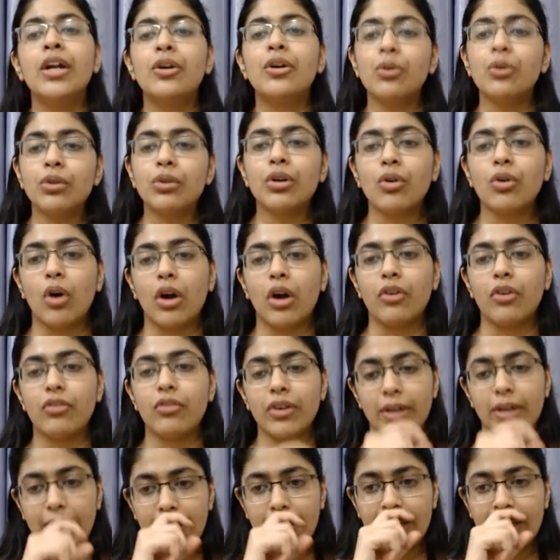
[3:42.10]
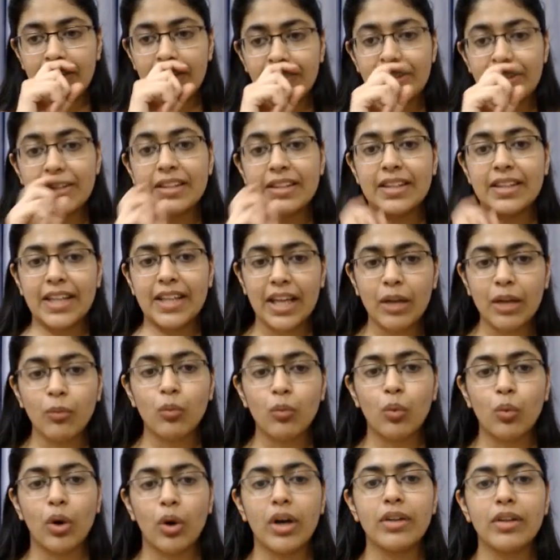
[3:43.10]
To the contrary, if the
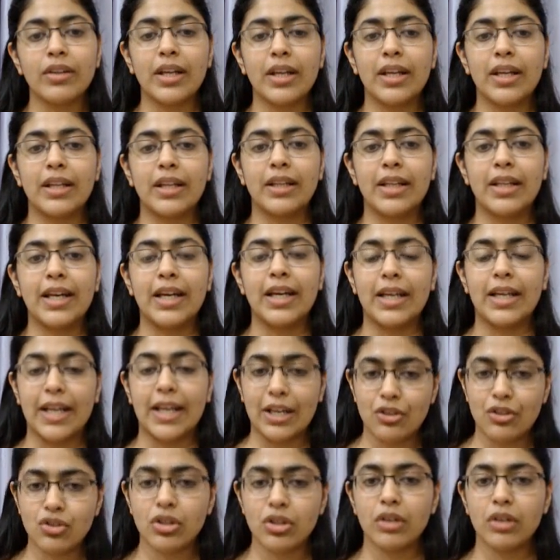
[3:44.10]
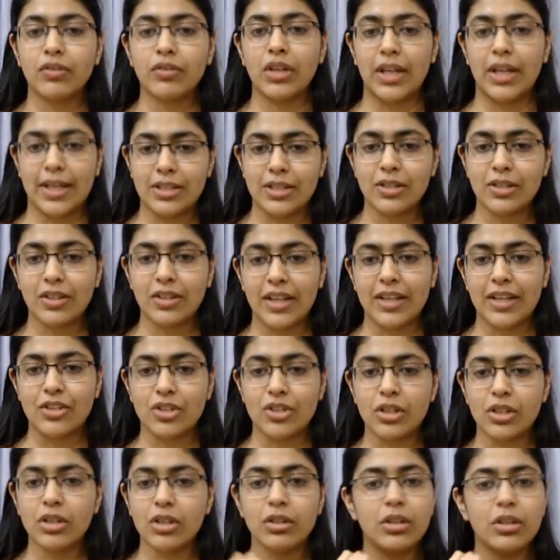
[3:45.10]
same was the intention of the
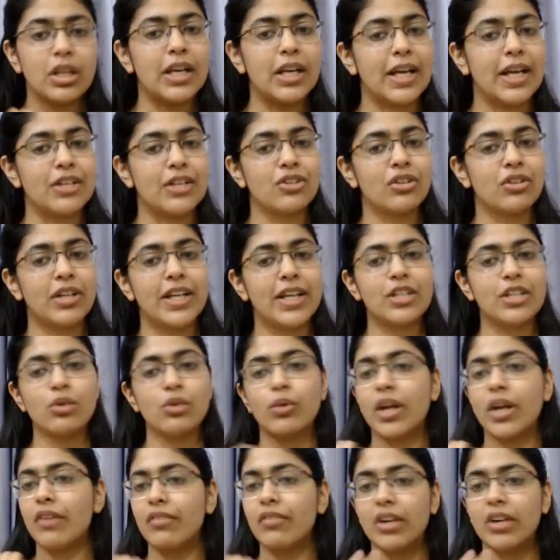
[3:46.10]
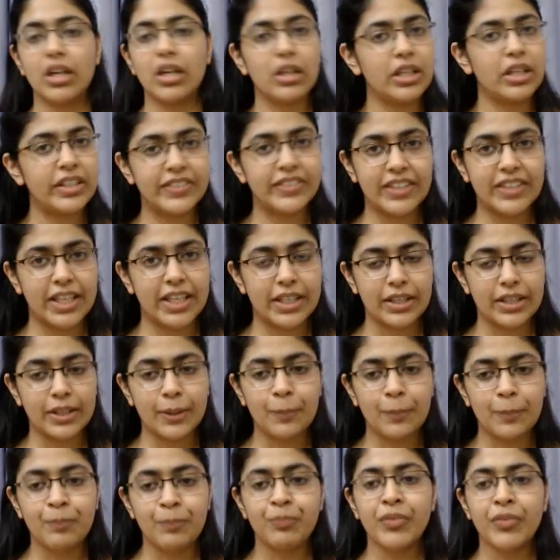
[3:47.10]
legislature would have clearly
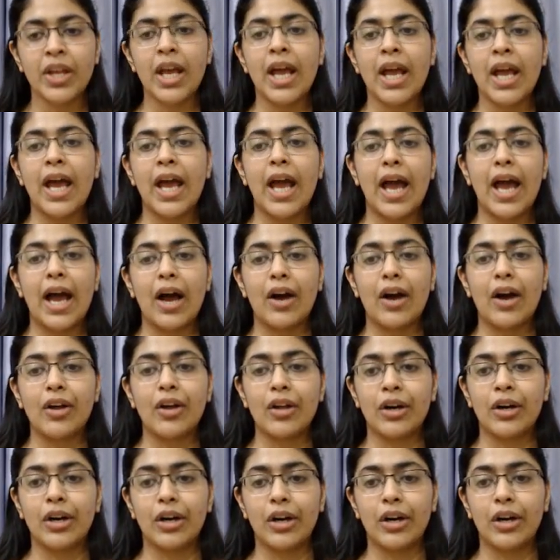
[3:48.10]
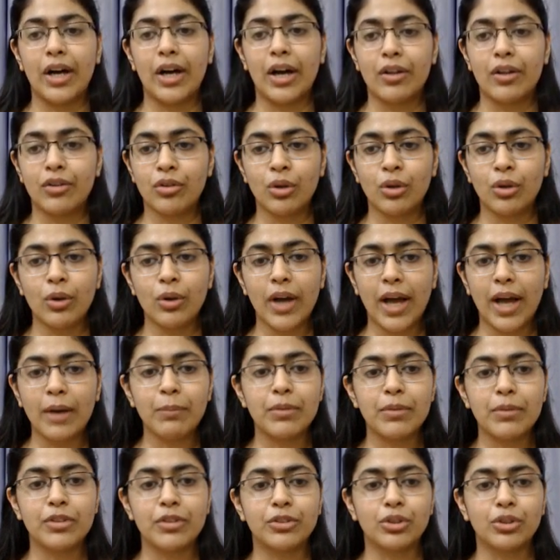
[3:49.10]
stated
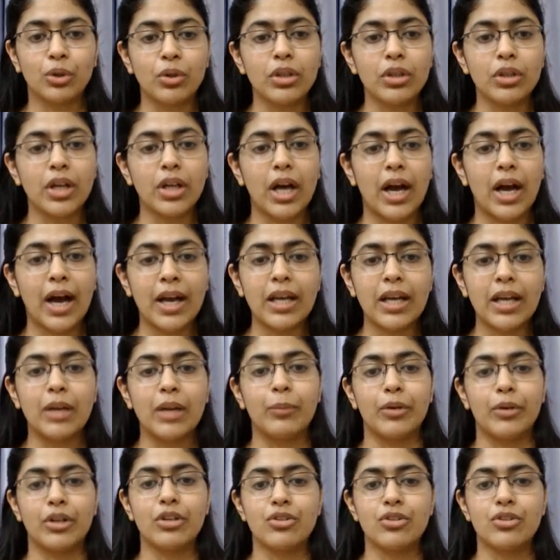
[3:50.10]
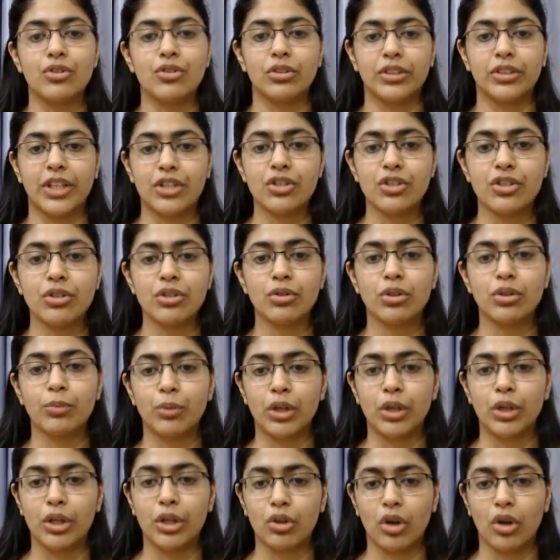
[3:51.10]
and bestowed unlimited jurisdiction to the
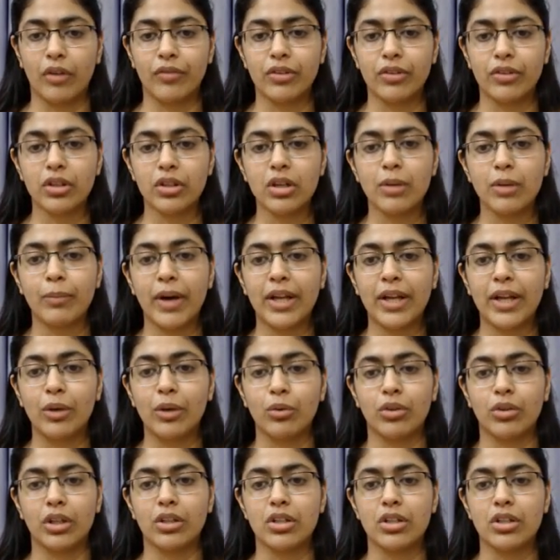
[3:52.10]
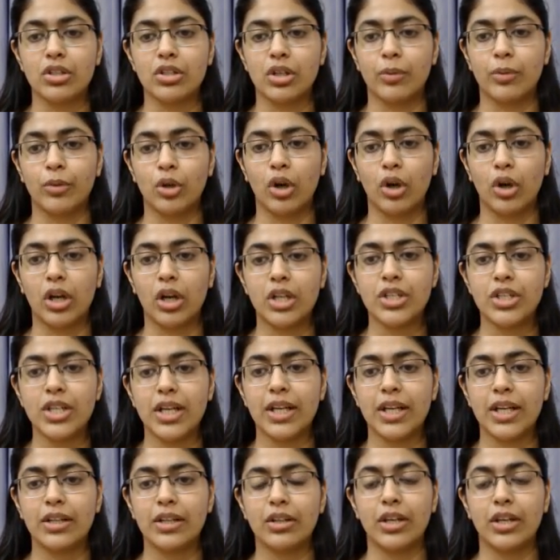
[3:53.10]
police officer by using the terminology
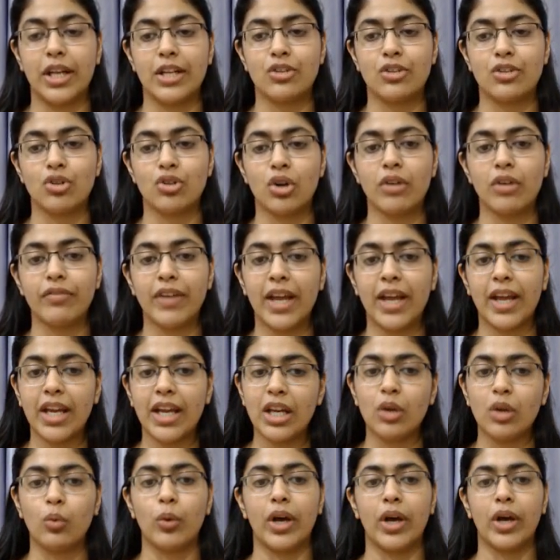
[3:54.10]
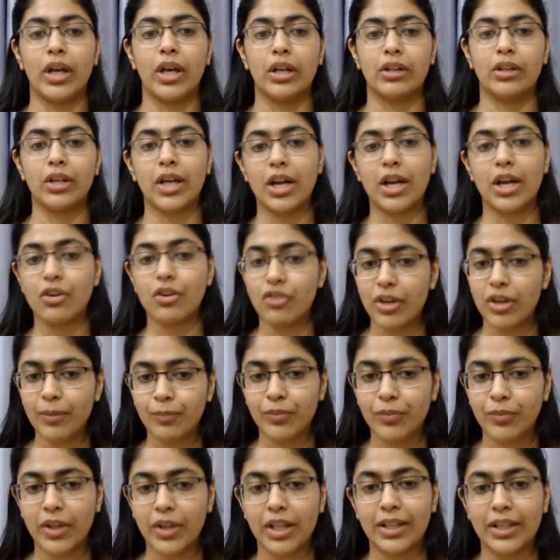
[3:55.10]
in the nature of anywhere in the country.
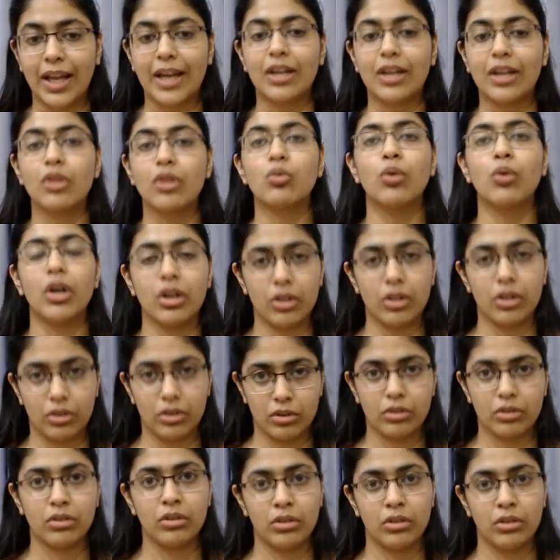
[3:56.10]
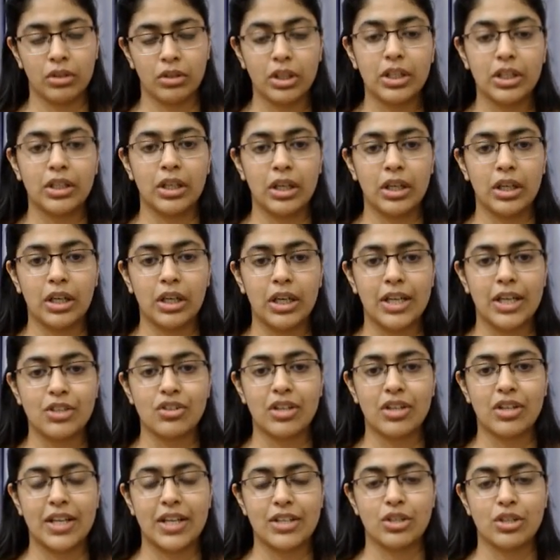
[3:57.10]
That is what the
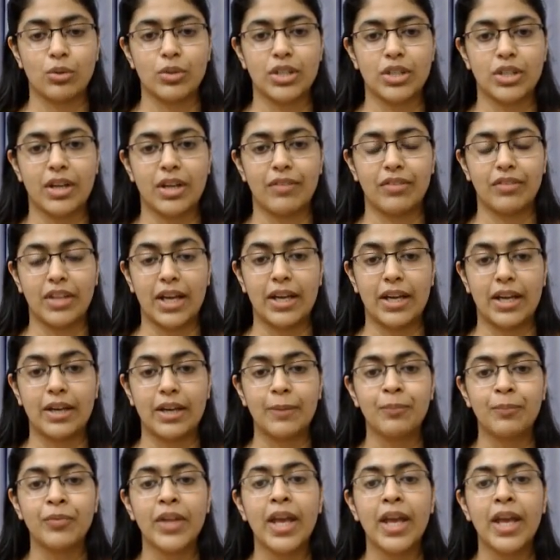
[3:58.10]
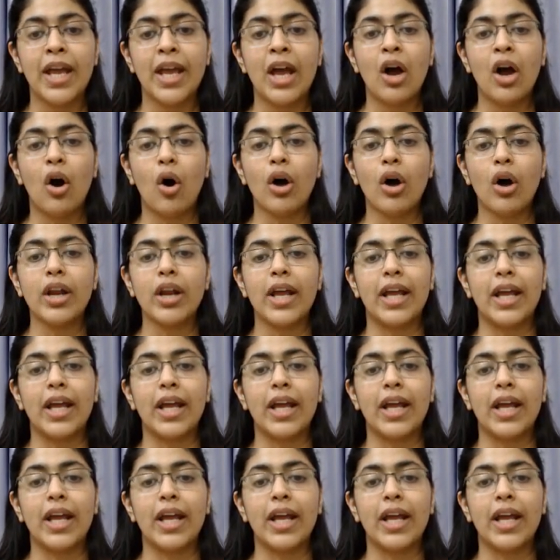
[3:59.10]
legislature would have said, or